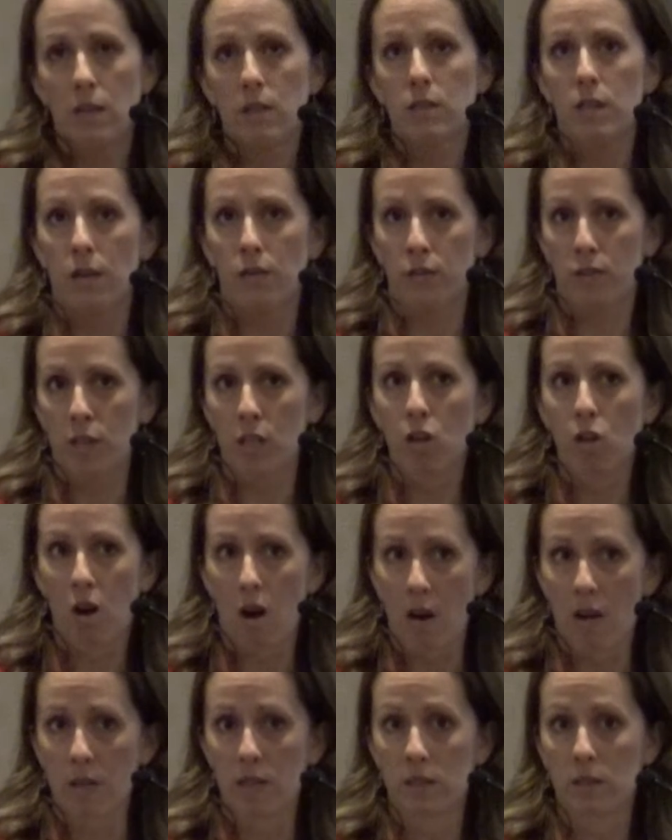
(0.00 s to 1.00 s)
Definitely the
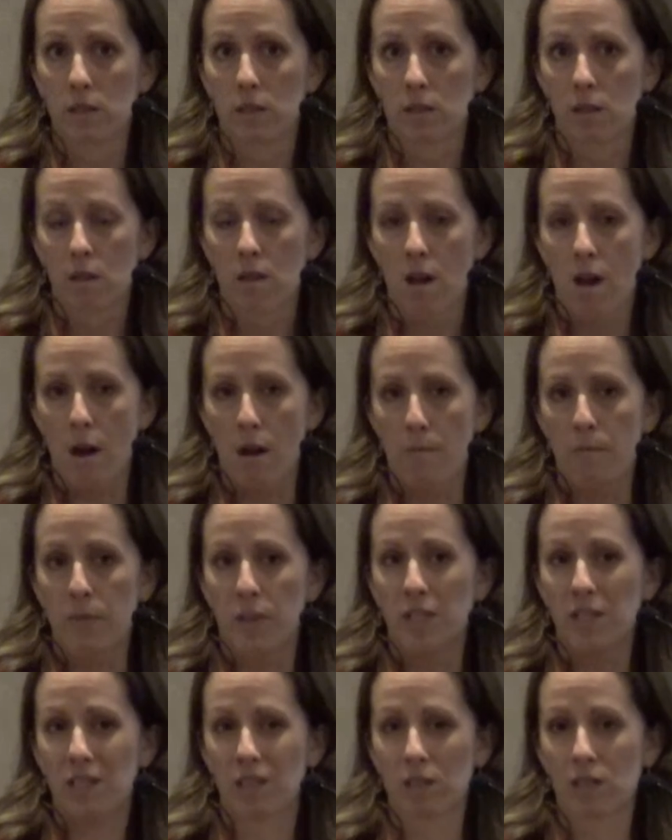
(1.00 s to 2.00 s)

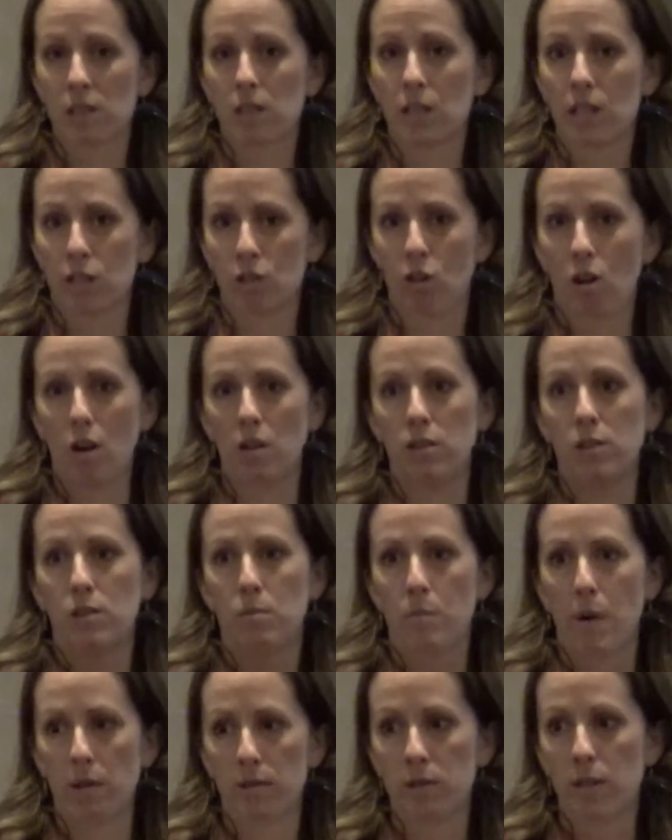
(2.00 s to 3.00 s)
salicylates cause
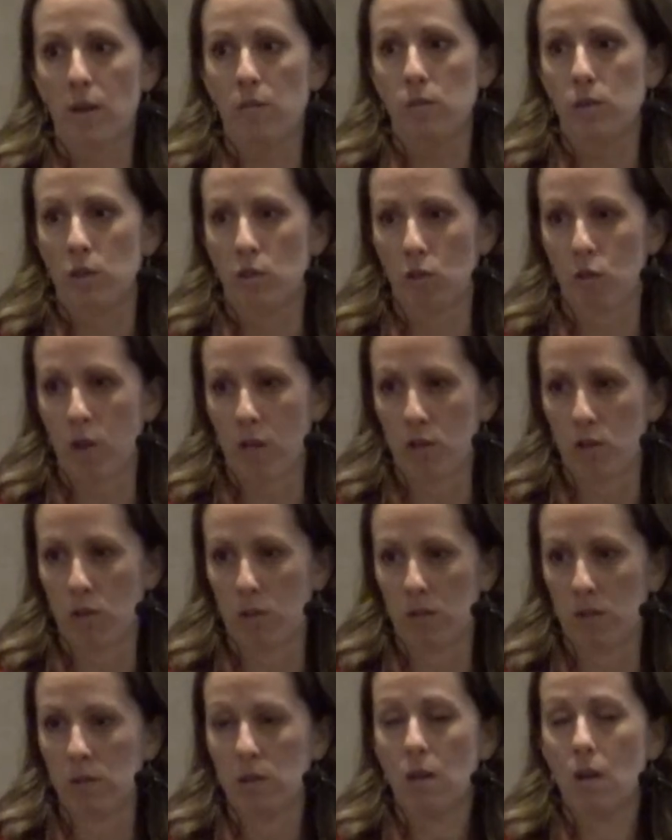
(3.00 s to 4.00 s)
the meltdowns and
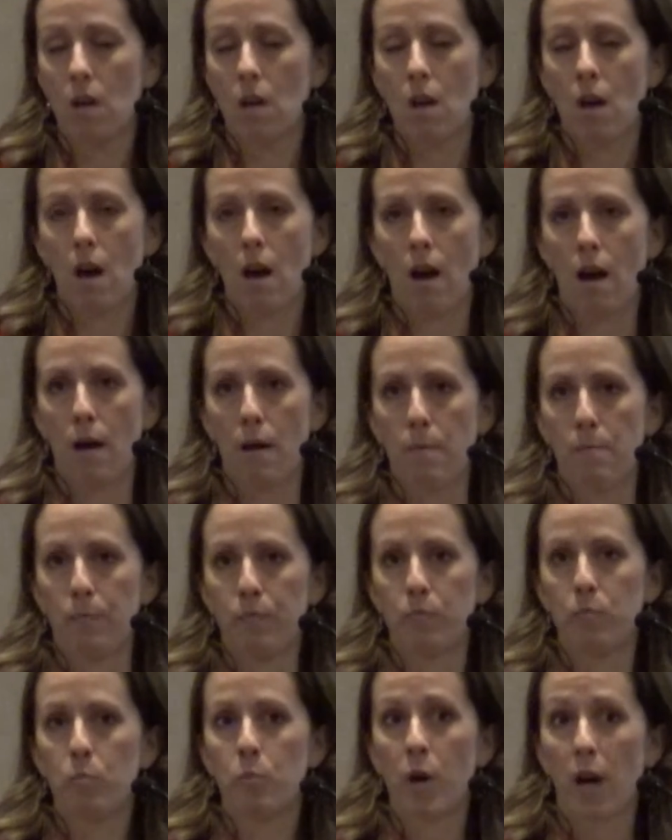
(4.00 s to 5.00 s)
aggression.
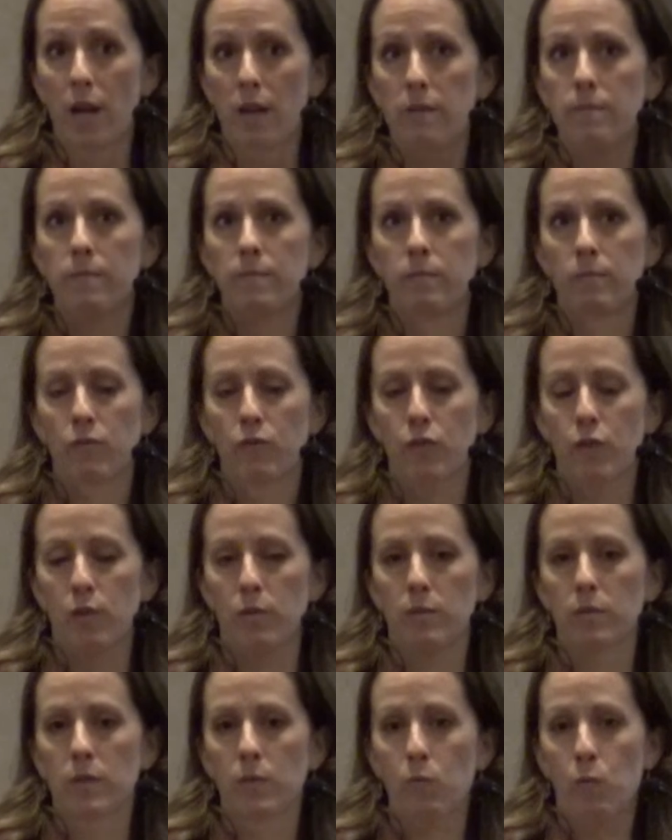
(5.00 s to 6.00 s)
But
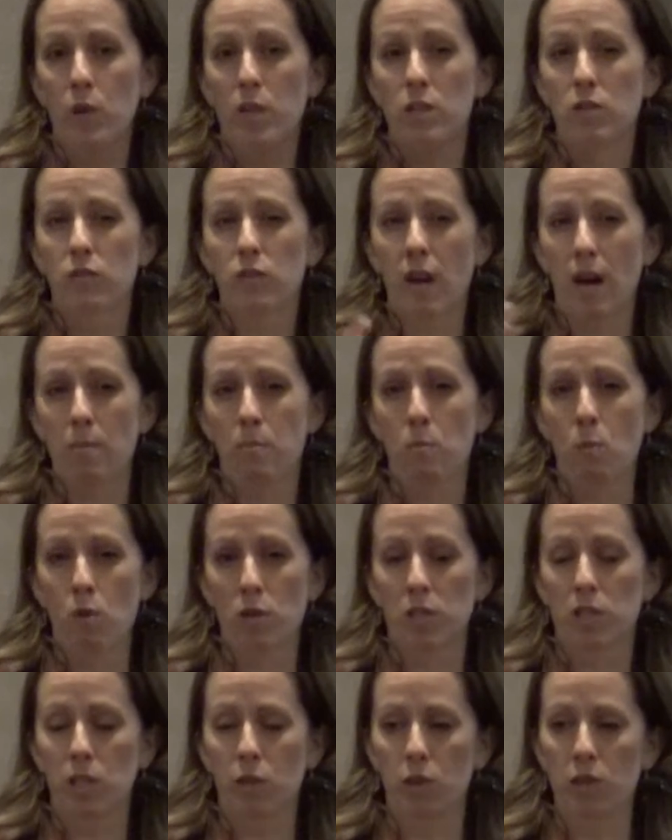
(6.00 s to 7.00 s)
for when you've got
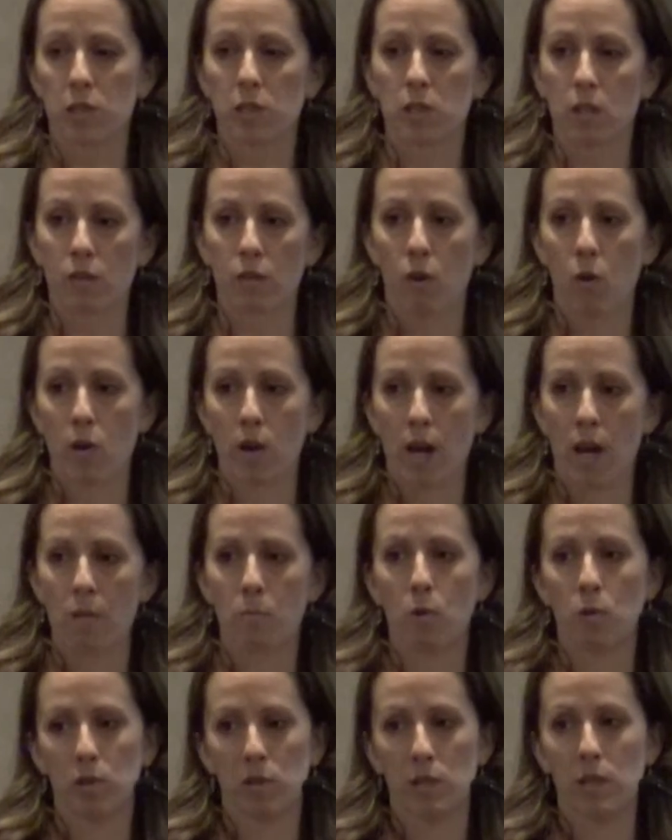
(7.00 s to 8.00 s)
more serious stuff going
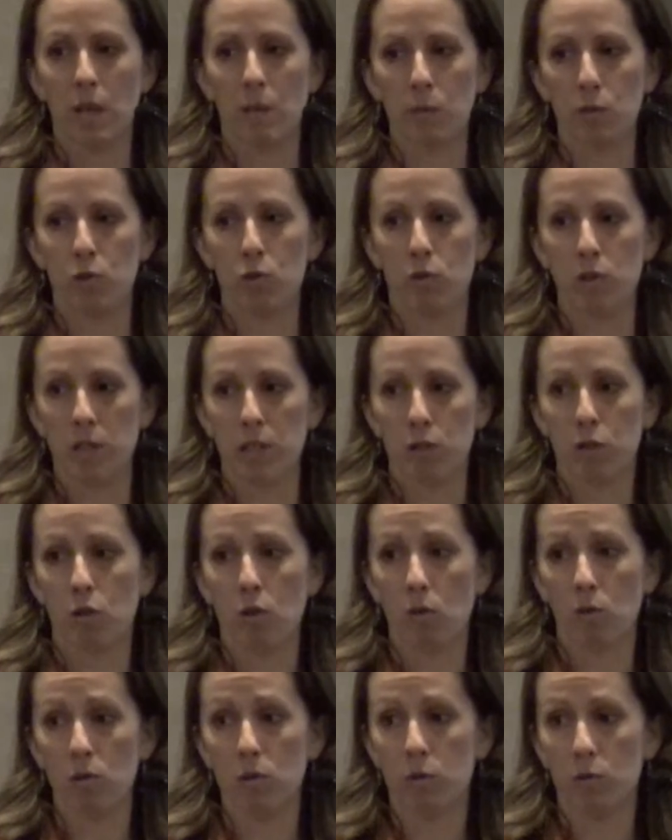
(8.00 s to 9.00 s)
on, most of the time you do need to
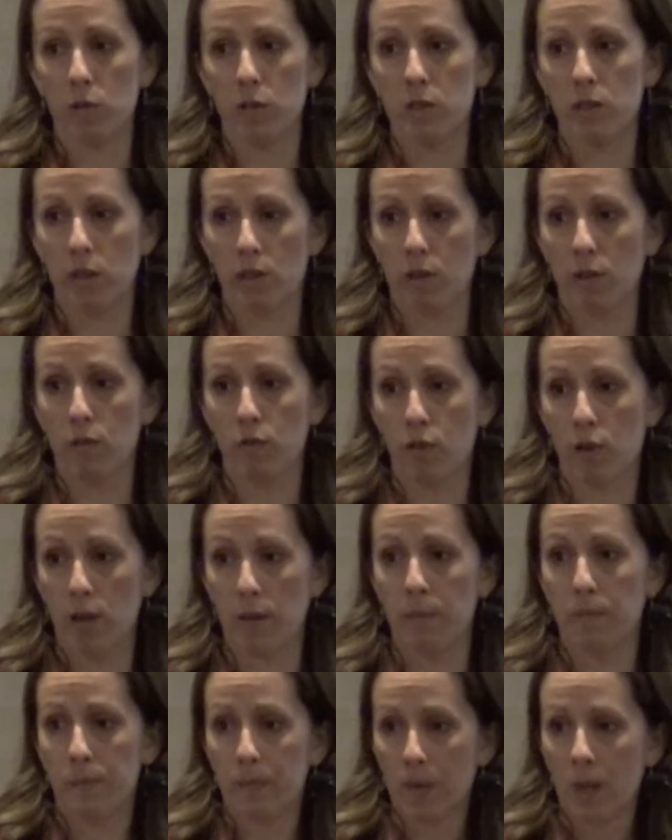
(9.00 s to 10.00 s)
go gluten and
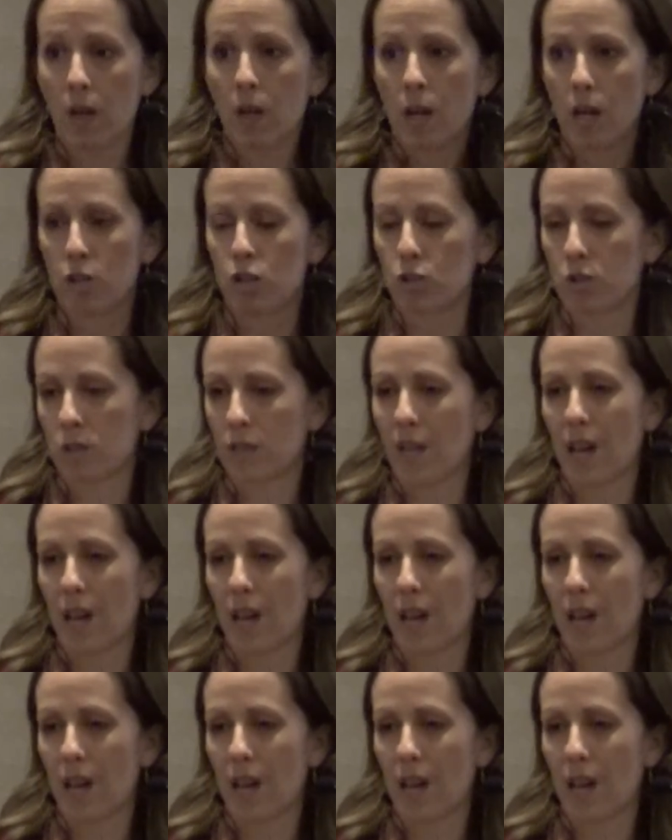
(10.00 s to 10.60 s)
dairy-free and just